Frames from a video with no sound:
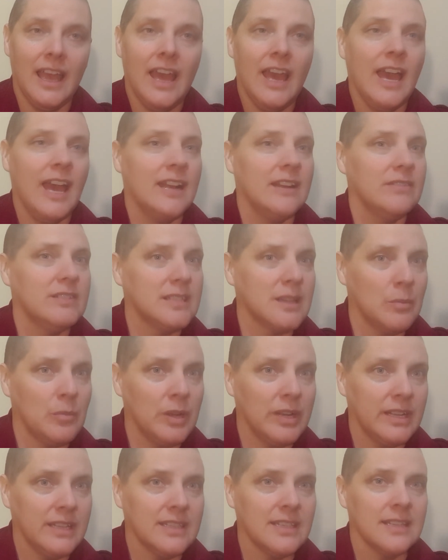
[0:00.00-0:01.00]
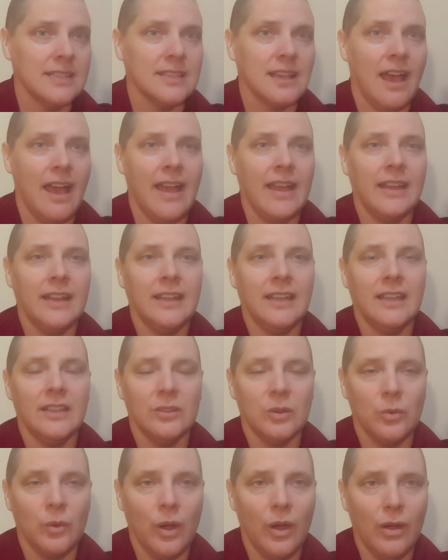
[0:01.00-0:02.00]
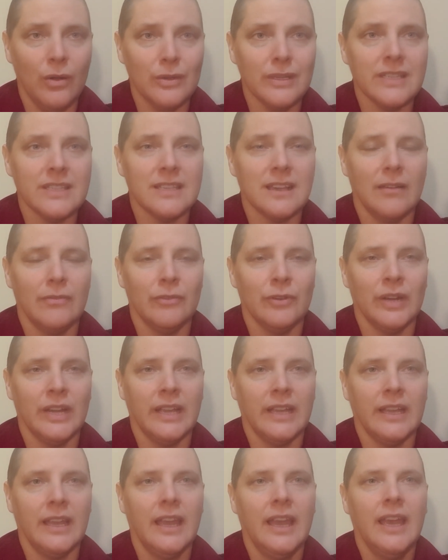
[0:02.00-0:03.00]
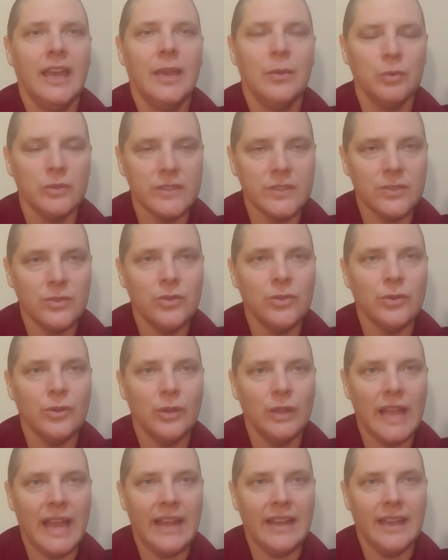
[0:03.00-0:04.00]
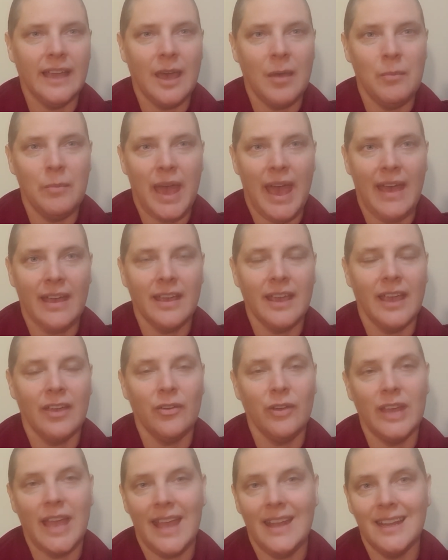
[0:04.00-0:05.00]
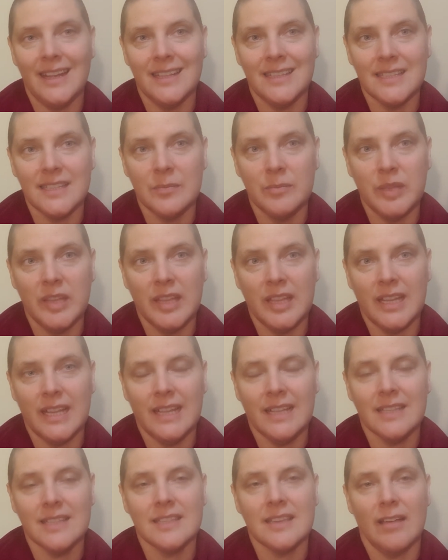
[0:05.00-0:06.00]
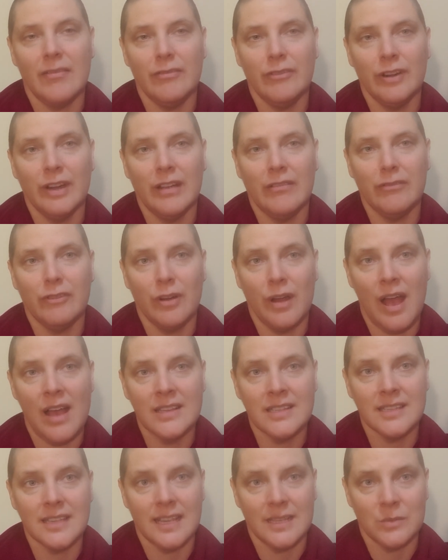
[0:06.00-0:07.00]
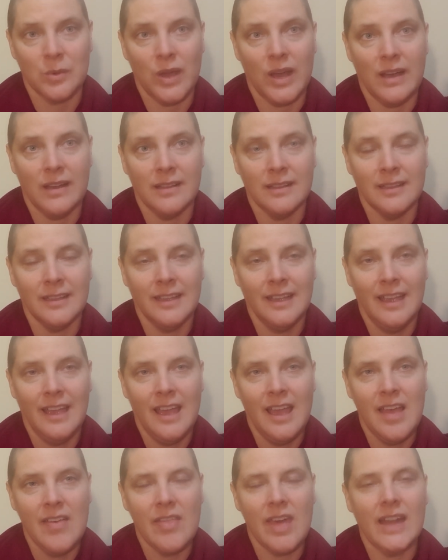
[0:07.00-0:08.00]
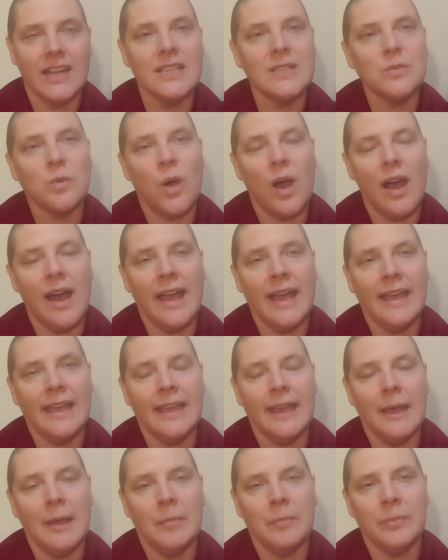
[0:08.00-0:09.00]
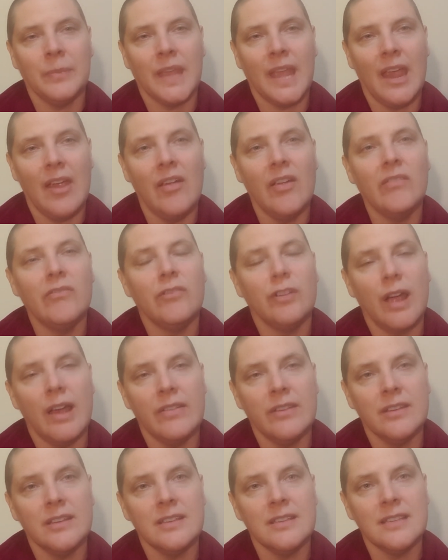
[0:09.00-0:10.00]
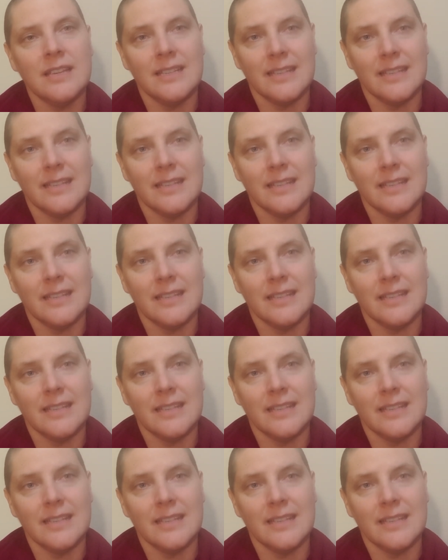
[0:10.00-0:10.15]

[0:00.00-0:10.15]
And if someone in society and the world is suffering, it will sooner or later come back and create instability and suffering for us as well. That is why caring for others is